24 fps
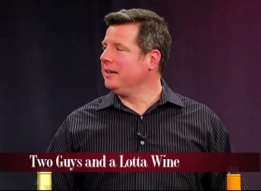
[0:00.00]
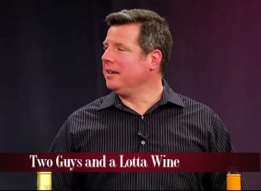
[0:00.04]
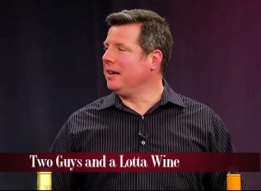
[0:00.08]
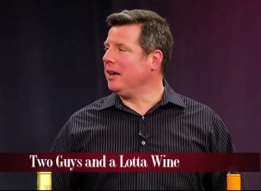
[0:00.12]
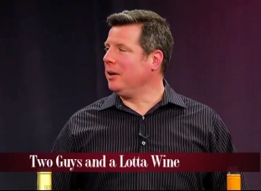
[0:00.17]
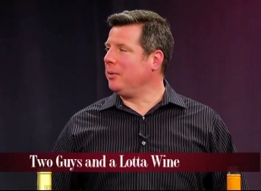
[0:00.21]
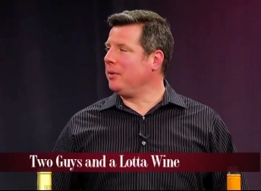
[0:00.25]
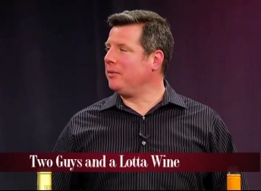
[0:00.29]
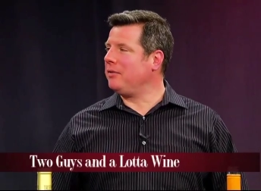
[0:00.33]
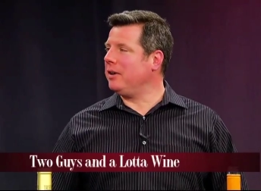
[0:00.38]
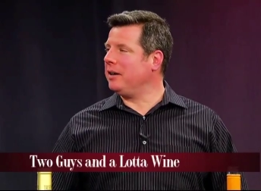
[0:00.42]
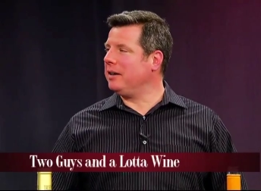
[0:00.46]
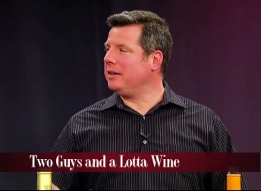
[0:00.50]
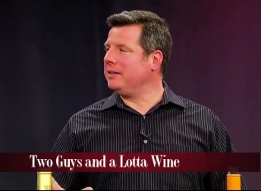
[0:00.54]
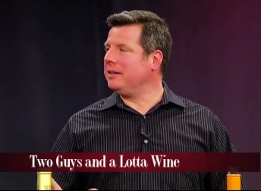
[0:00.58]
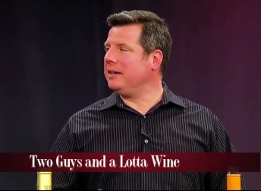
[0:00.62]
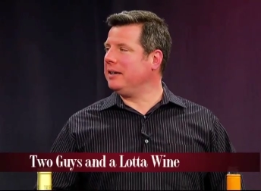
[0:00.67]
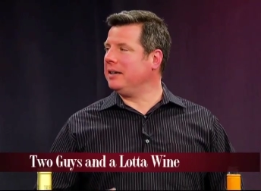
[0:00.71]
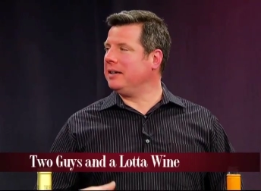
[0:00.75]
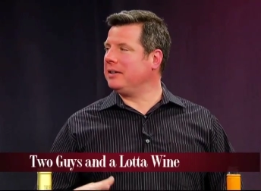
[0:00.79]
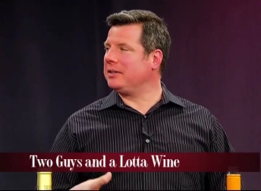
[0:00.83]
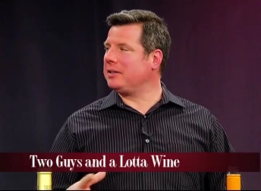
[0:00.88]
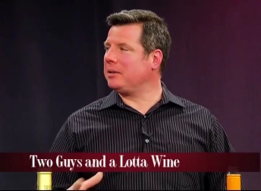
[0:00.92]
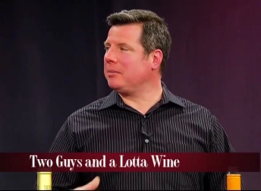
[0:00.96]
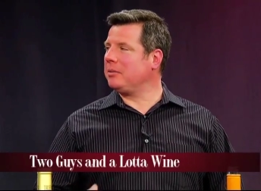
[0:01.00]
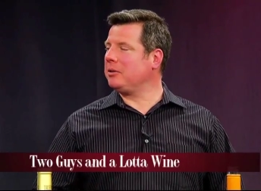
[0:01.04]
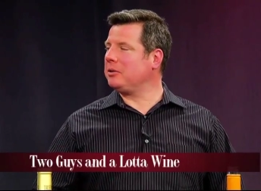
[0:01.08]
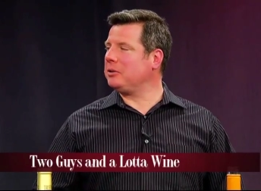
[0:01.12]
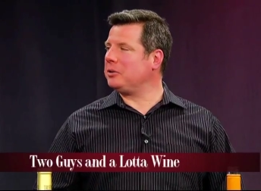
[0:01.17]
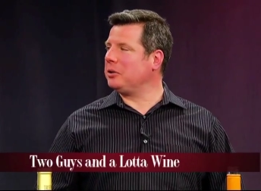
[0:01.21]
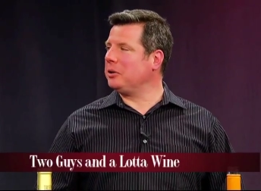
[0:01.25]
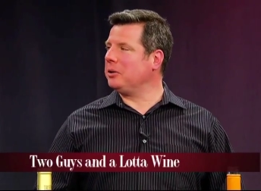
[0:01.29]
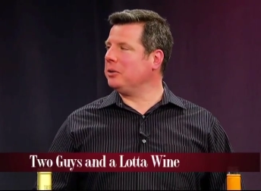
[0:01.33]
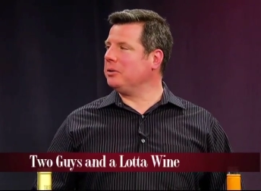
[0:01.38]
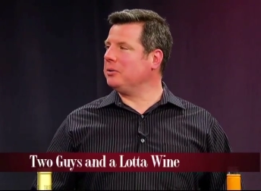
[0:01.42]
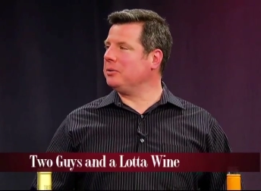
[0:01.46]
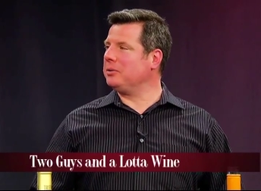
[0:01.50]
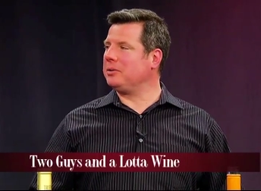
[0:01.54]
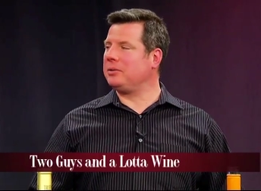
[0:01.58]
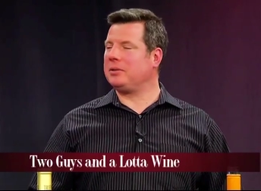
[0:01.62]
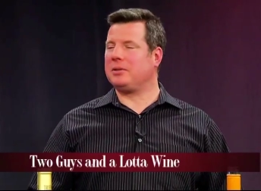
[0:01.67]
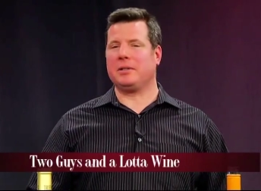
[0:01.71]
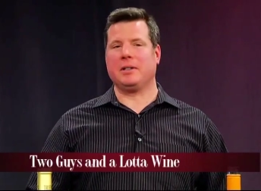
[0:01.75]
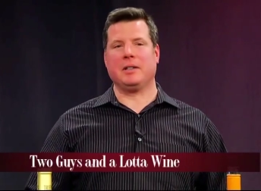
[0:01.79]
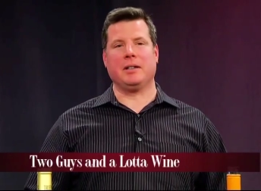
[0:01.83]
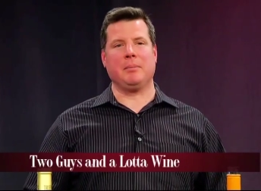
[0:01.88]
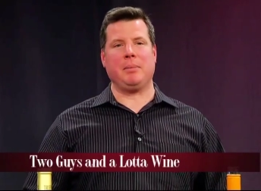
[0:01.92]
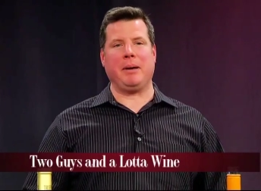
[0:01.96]
And we've done uh, similar
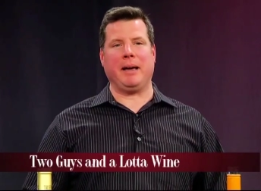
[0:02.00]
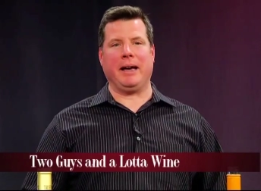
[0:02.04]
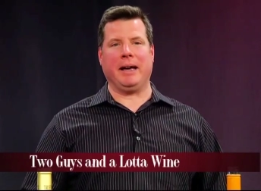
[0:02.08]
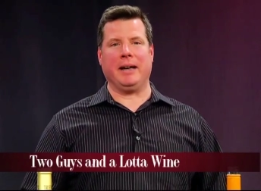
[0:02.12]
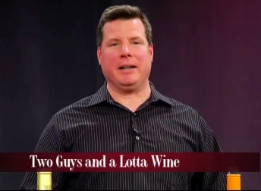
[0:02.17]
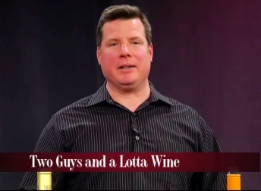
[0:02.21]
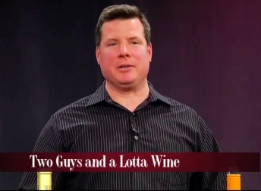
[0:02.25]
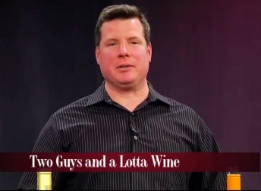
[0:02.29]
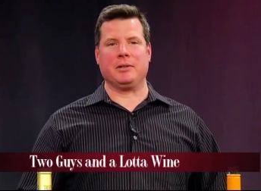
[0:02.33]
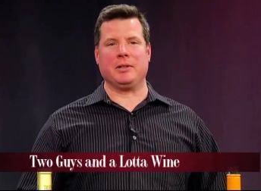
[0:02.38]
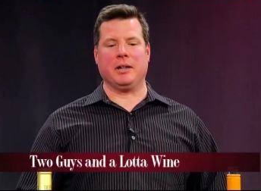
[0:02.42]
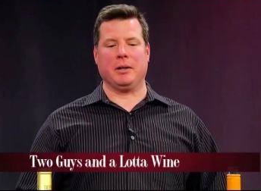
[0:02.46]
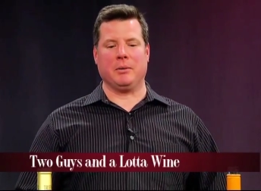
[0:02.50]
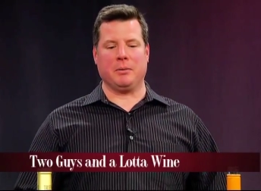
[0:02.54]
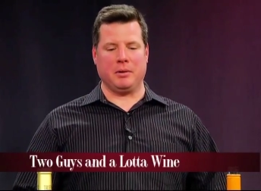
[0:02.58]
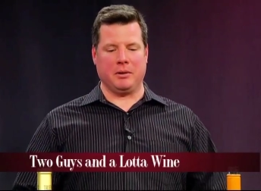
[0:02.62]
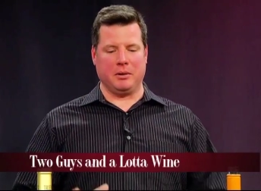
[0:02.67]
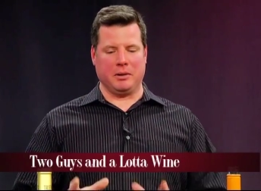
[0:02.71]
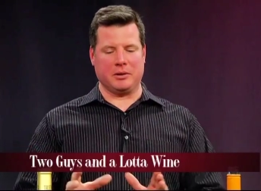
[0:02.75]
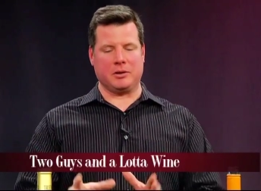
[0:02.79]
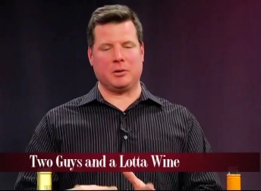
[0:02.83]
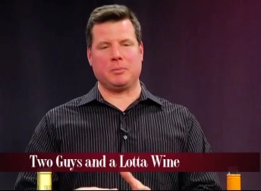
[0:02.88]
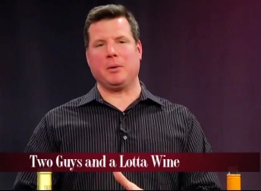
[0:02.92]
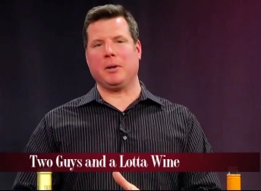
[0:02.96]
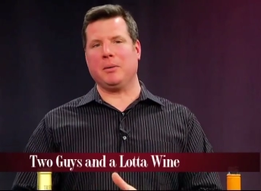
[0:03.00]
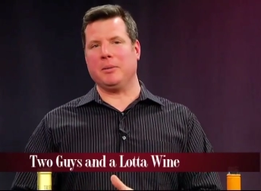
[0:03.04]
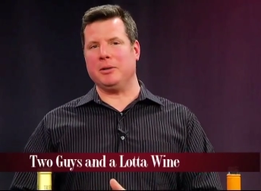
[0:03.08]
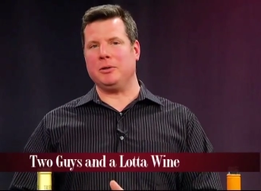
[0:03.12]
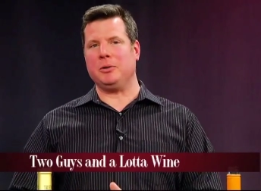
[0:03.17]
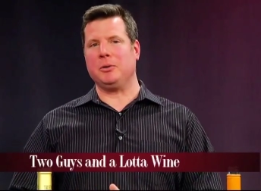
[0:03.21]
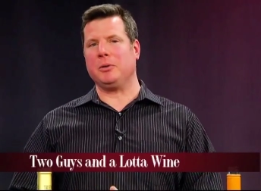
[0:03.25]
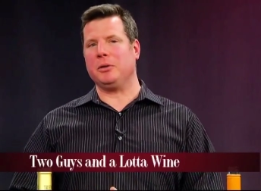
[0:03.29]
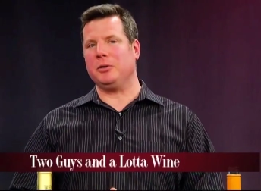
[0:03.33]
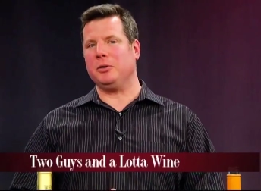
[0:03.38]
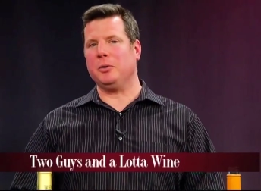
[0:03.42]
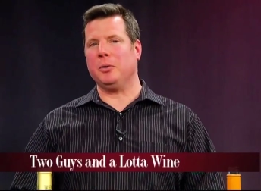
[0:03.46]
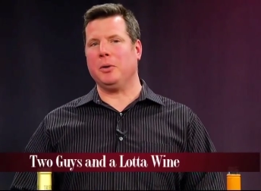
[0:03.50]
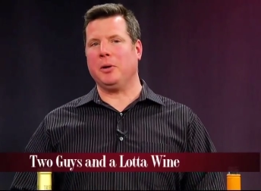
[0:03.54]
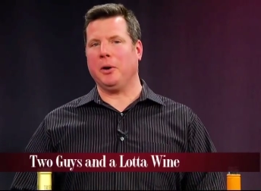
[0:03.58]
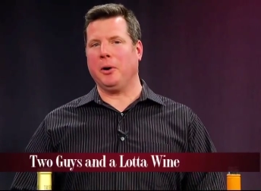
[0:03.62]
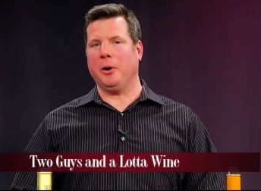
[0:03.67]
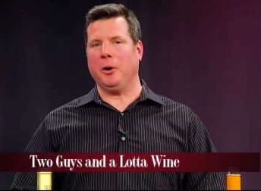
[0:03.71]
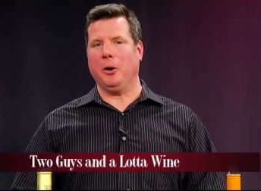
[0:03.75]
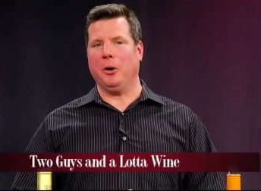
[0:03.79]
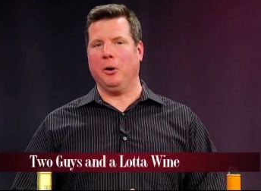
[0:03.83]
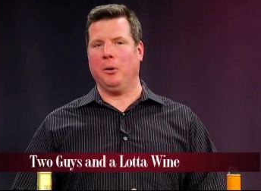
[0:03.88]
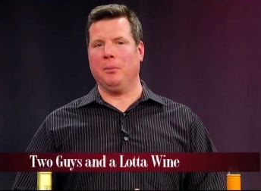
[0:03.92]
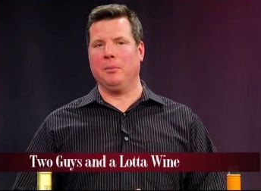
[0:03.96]
shows in the past uh, with little experiments you could do at
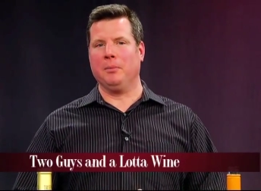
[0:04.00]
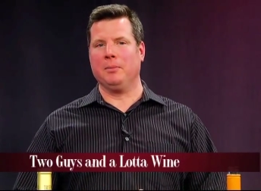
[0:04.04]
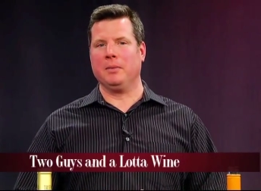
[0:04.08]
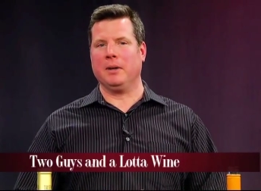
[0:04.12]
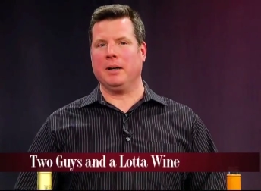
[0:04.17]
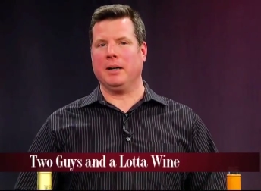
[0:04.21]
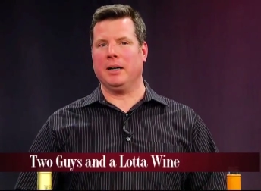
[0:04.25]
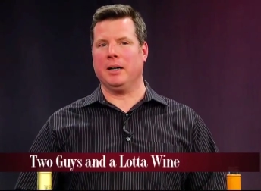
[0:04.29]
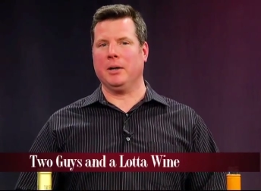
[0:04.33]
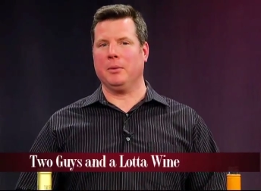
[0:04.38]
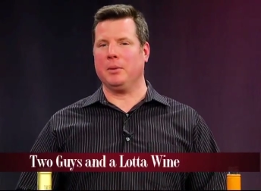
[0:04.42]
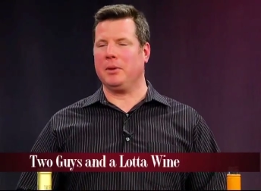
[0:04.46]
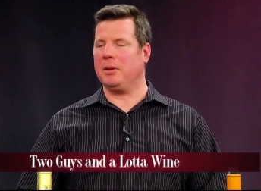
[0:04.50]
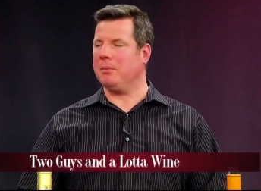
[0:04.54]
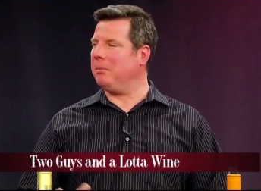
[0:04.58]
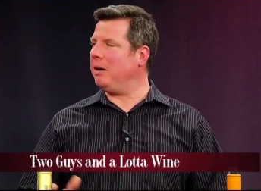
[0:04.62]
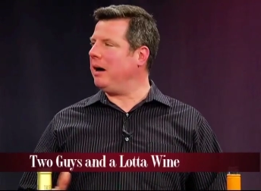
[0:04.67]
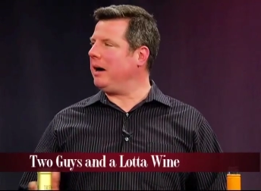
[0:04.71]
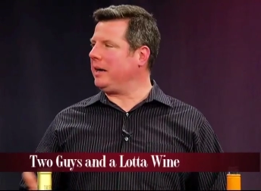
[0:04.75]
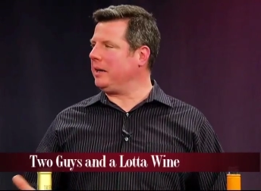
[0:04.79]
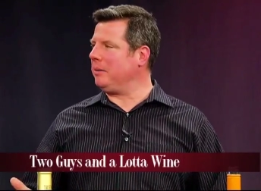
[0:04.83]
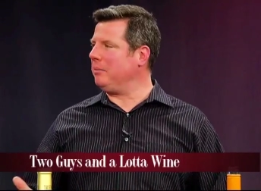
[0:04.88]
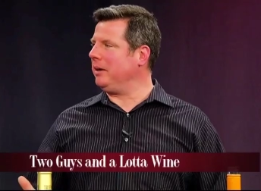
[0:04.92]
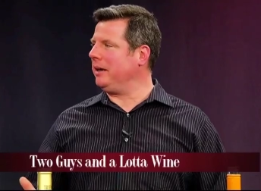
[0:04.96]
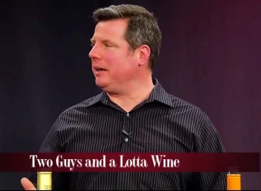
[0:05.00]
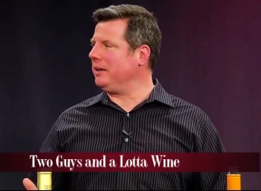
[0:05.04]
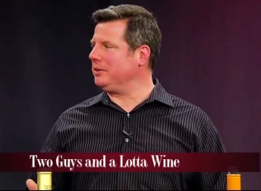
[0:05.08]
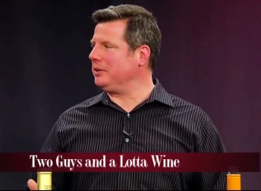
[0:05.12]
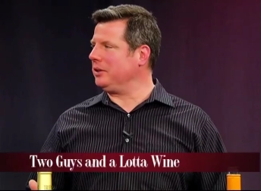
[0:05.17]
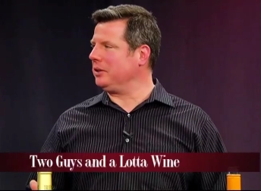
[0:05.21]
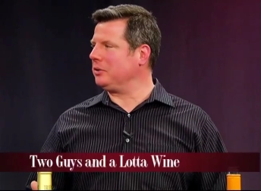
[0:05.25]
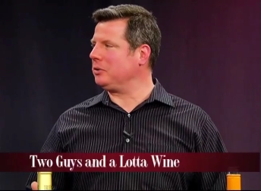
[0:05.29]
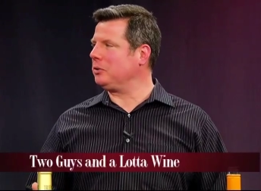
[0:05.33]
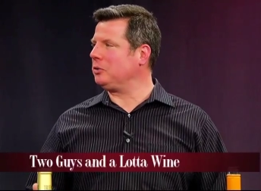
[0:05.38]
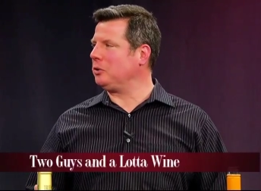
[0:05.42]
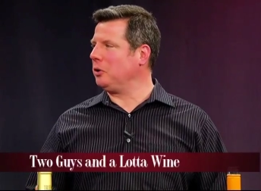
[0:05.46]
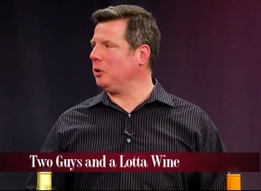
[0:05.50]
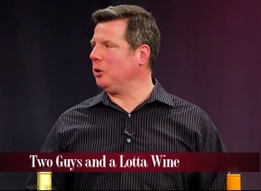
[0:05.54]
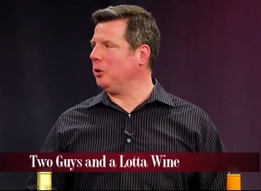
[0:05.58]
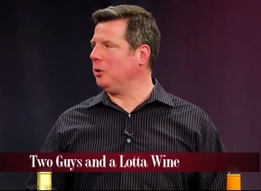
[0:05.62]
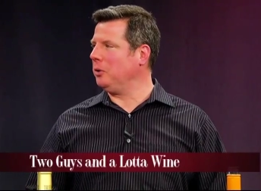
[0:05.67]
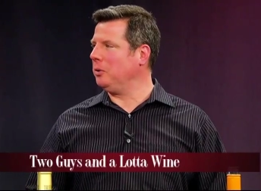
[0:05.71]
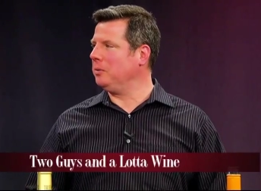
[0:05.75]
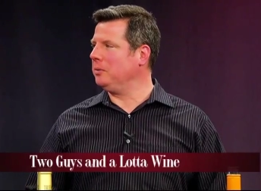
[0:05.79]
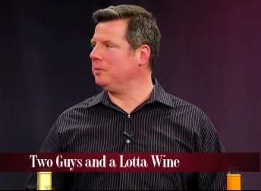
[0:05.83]
home uh, with the Body Basics show.